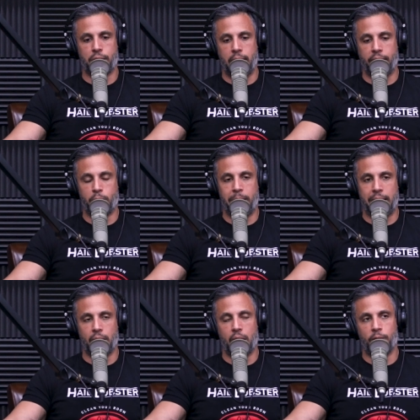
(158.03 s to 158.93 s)
I'd have you
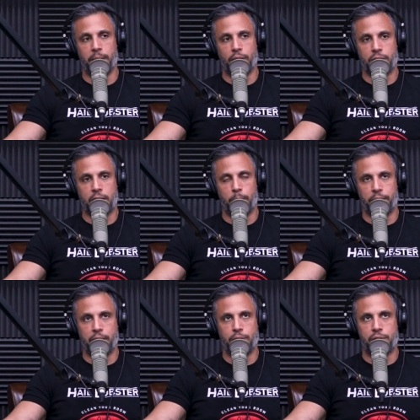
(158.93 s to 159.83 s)
back off. But there's a couple
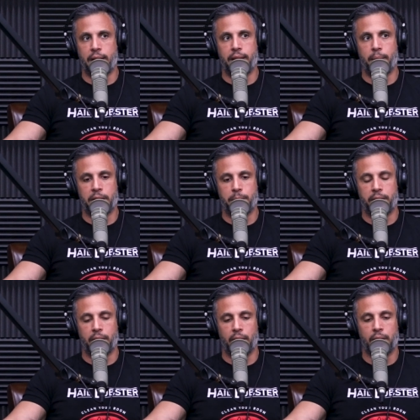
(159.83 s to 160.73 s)
things you said that makes me
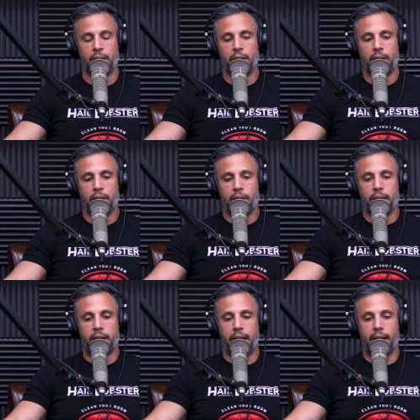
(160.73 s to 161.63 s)
think
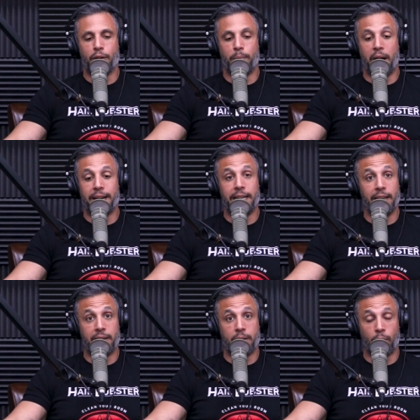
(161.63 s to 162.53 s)
that your body
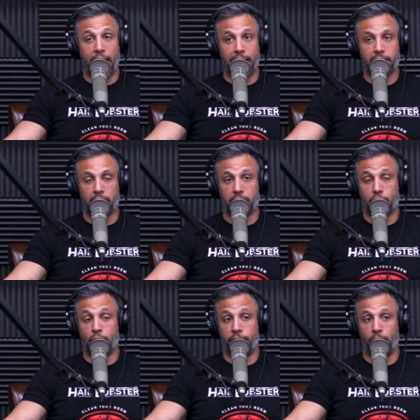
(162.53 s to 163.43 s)
needs the rest and it's
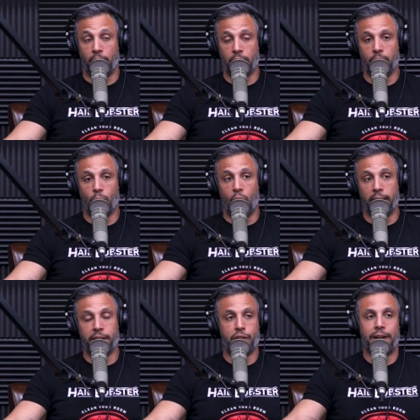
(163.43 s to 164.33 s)
good for you.
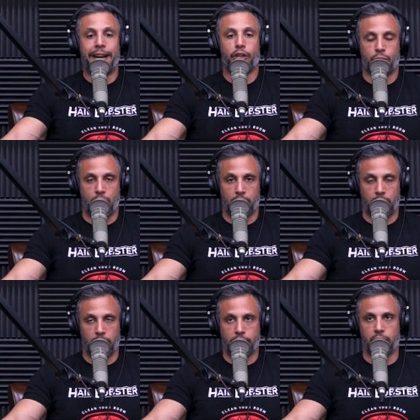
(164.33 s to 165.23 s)
One is you're getting stronger, right?